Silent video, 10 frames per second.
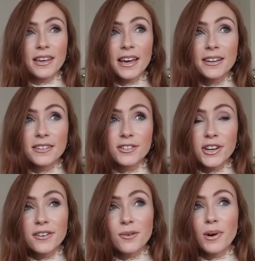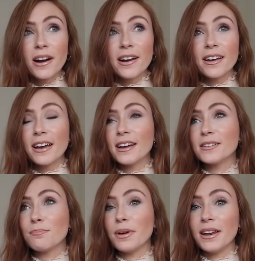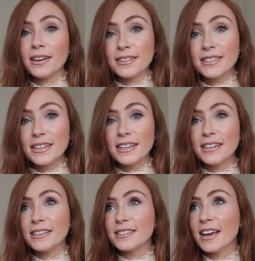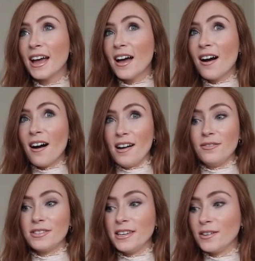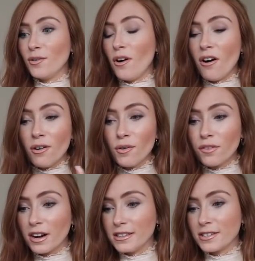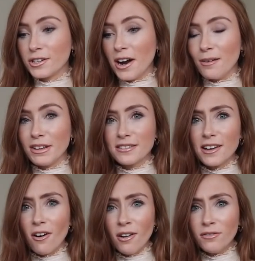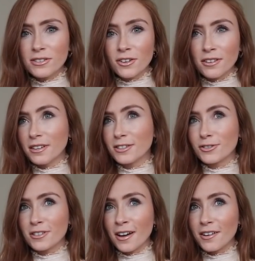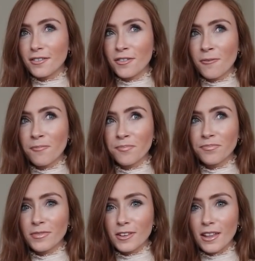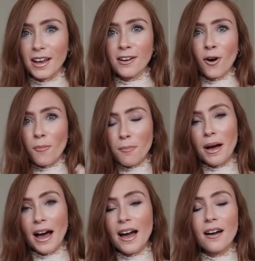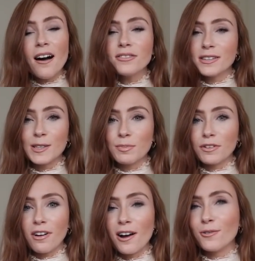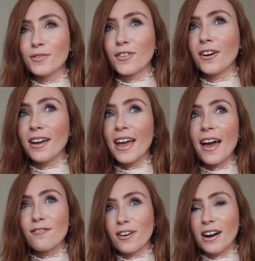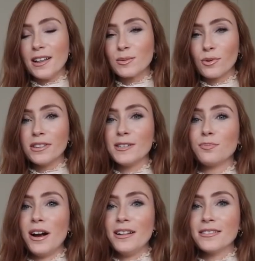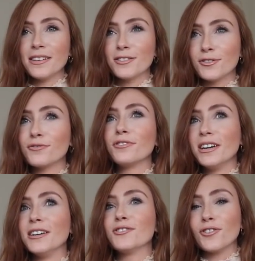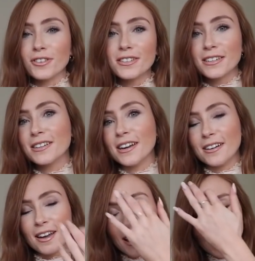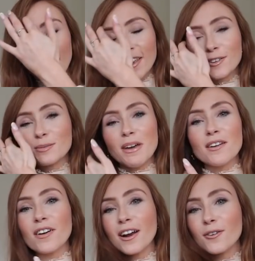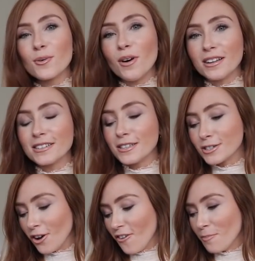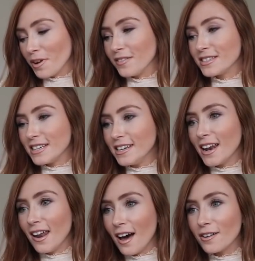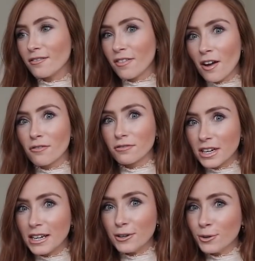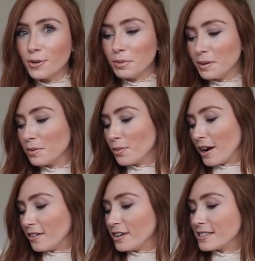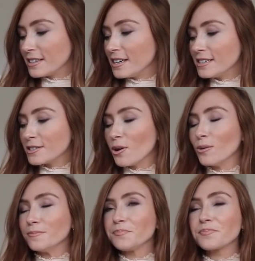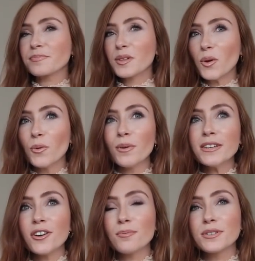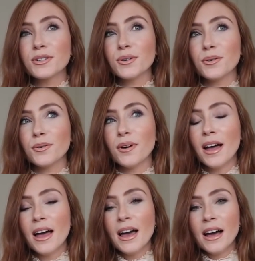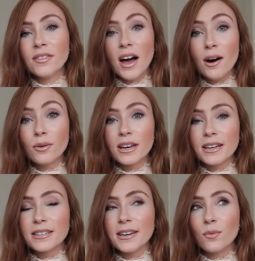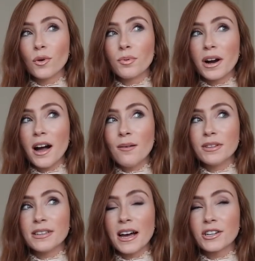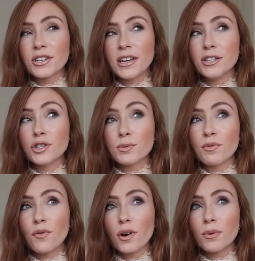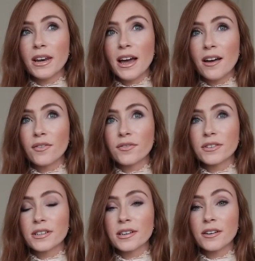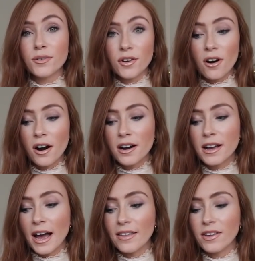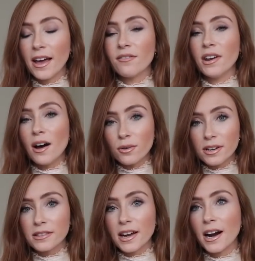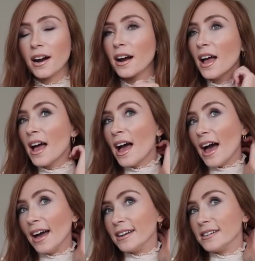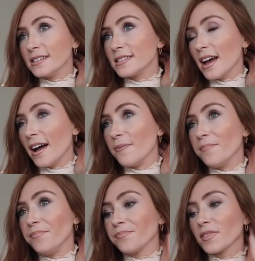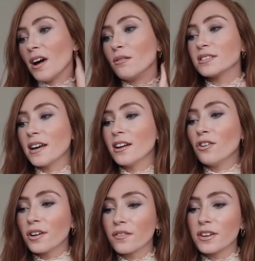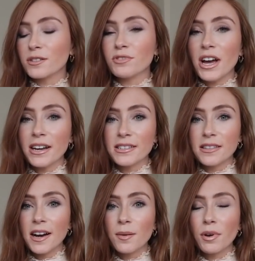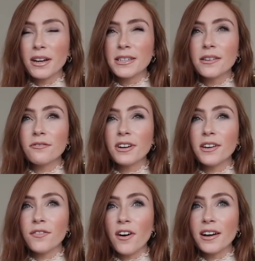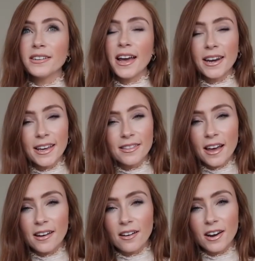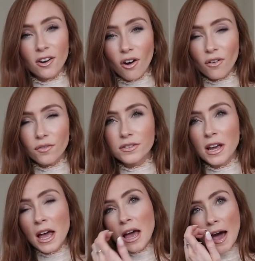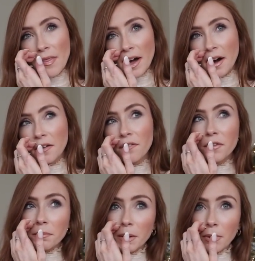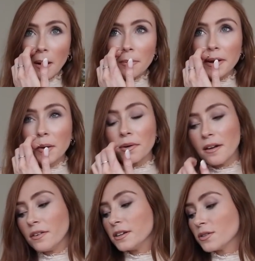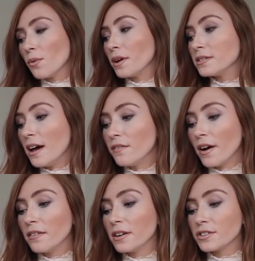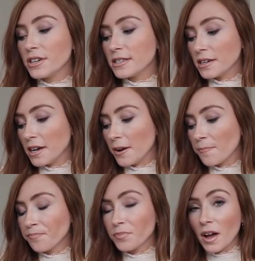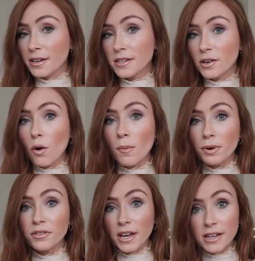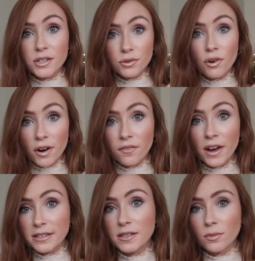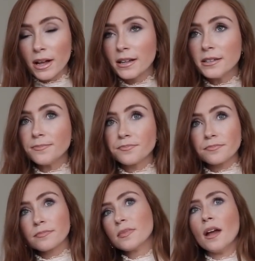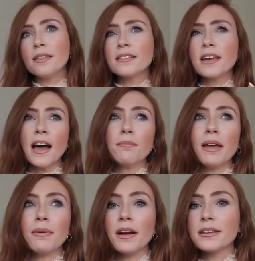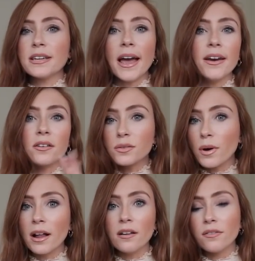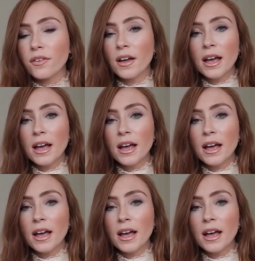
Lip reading: Kendall Jenner wearing it, Bella Hadid, I've seen it all over Instagram. It's like all of a sudden it's just kind of like come back. Obviously it's been around for like ever, and it's one of these brands that's just really trusted and they just make very good quality stuff. But I've seen a lot of really cool people wear it recently. So we went up to the outlet in Woodbury Commons actually just before we left New York, and they have an outlet there, and I was kind of looking for some jackets in there, but I didn't really find any that I loved and that kind of fit me properly or whatever. So when I was on Farfetch recently, I didn't know it, but they do North Face as well. I think they had maybe like 10 or 12